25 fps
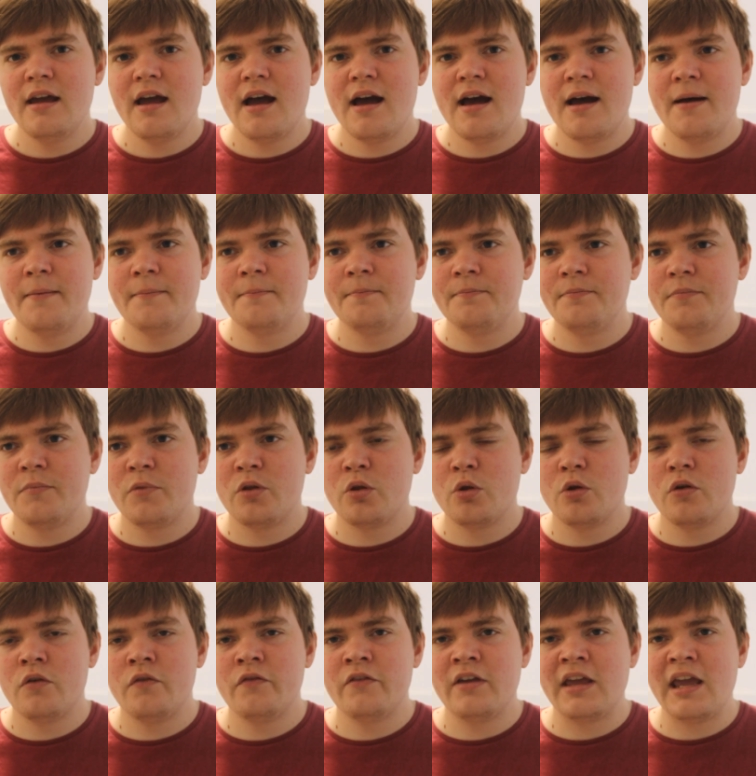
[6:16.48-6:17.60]
um,
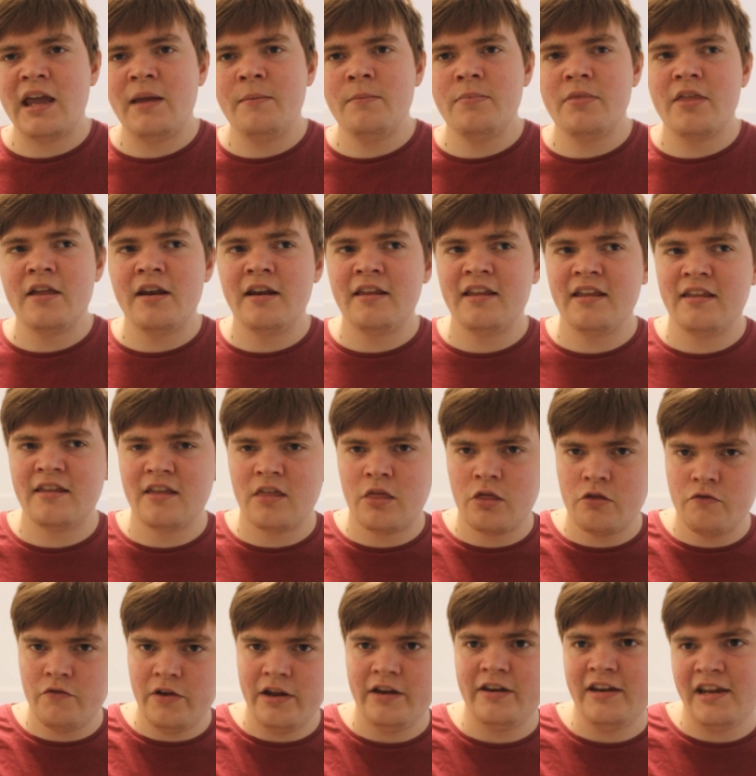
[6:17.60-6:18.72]
sort of game than it is a
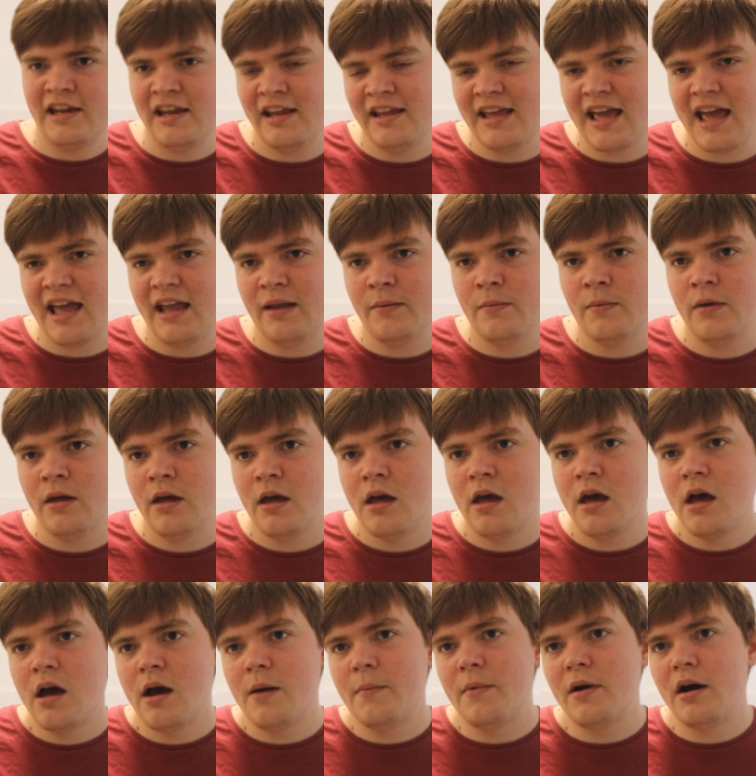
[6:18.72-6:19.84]
3D game.
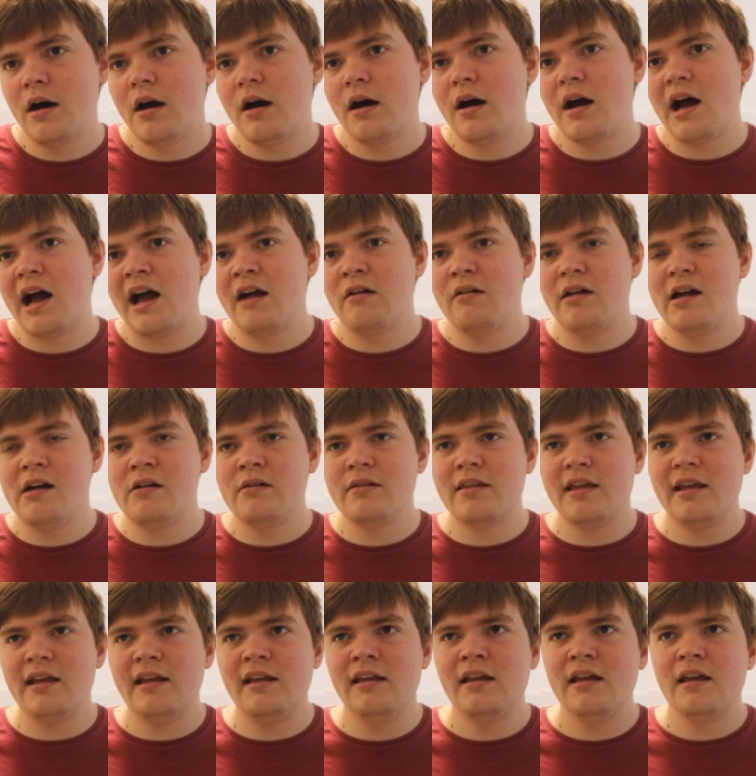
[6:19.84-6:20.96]
But I, I would
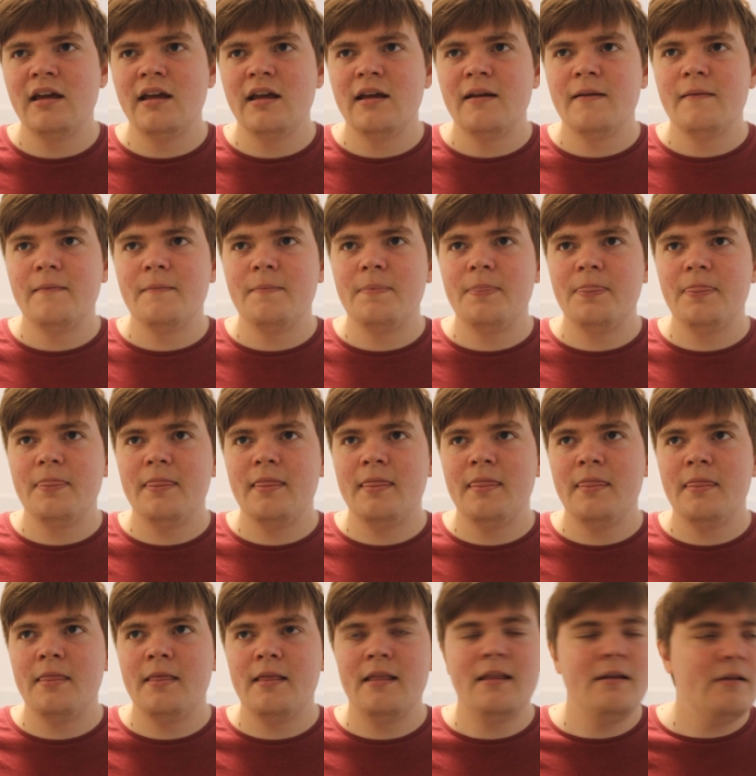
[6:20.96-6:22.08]
say
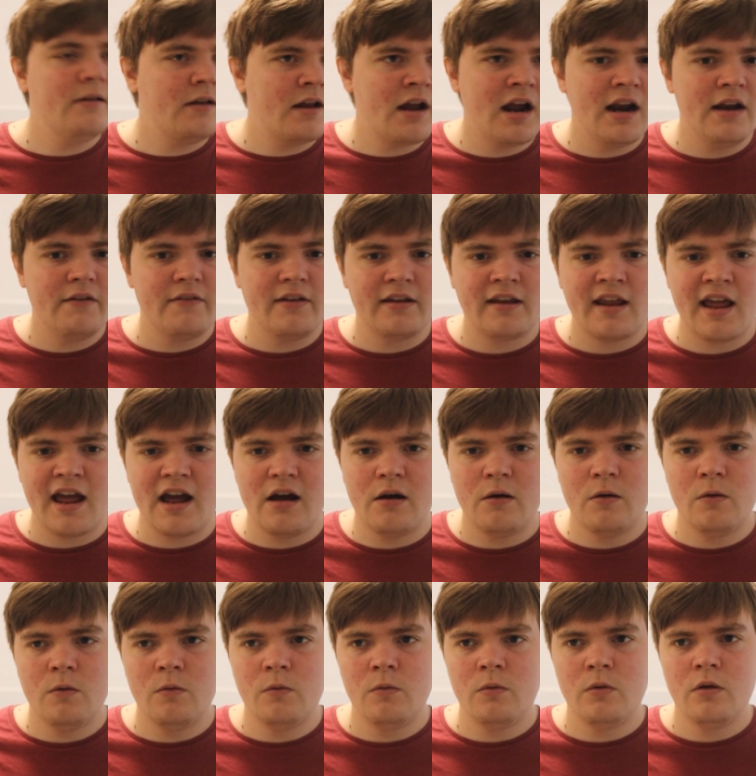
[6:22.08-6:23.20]
kind of like
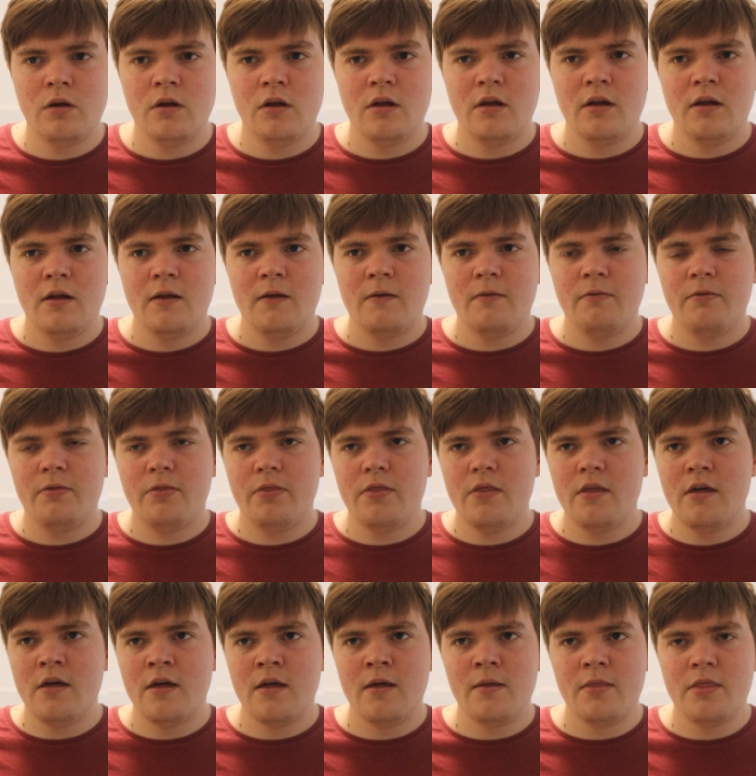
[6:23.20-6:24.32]
how
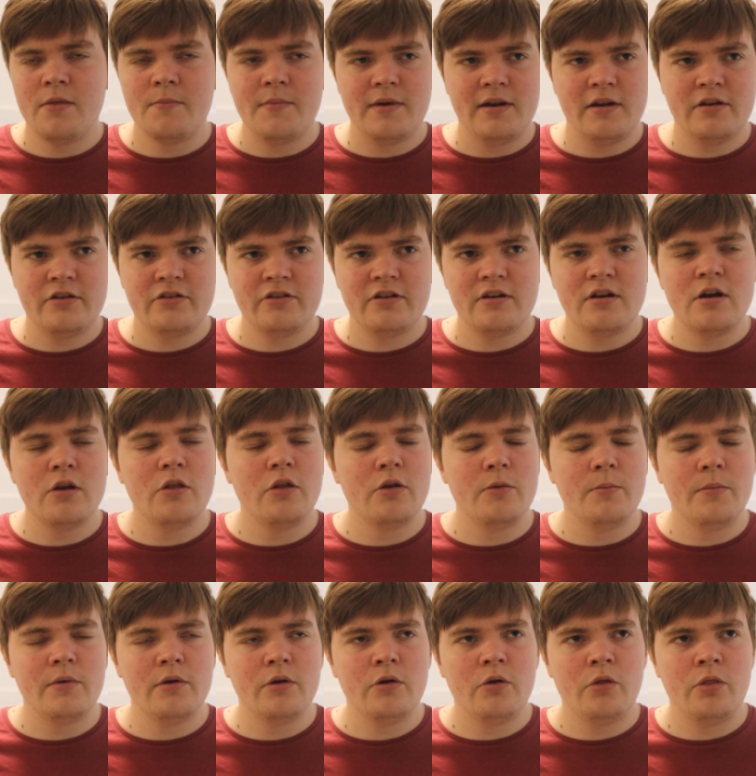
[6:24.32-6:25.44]
the the Minish no no
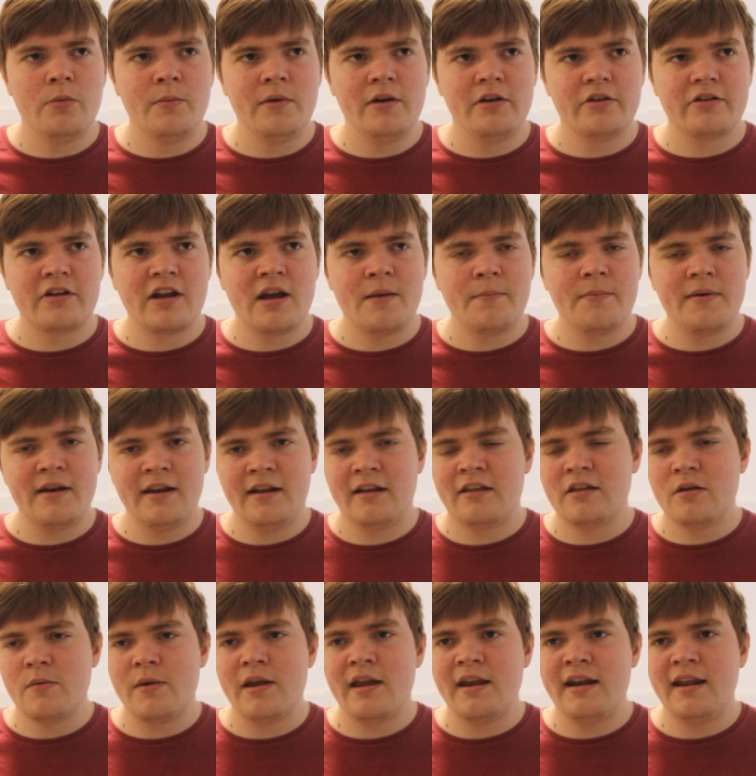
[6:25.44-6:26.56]
not the Minish Cap Link's
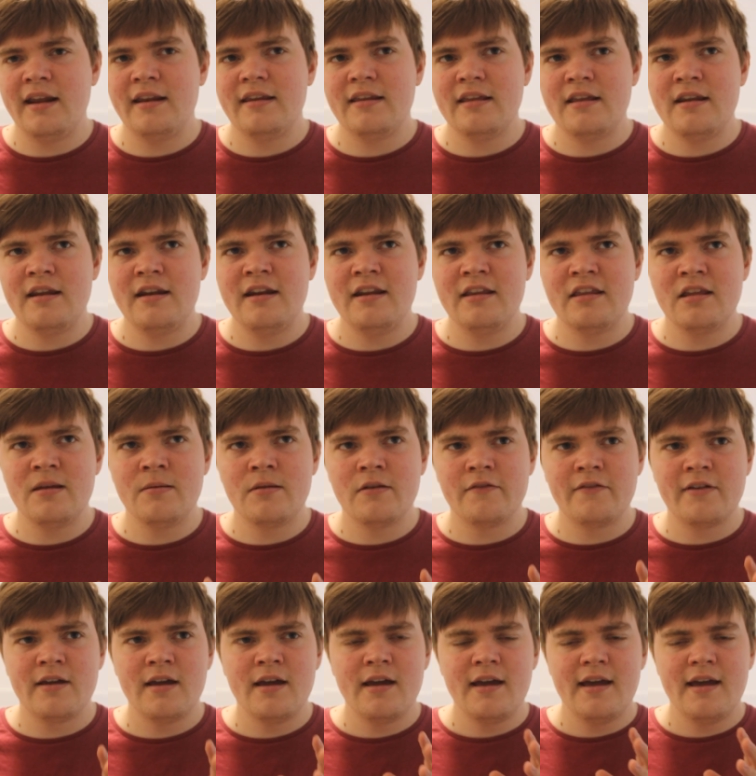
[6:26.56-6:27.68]
Awakening did it in terms of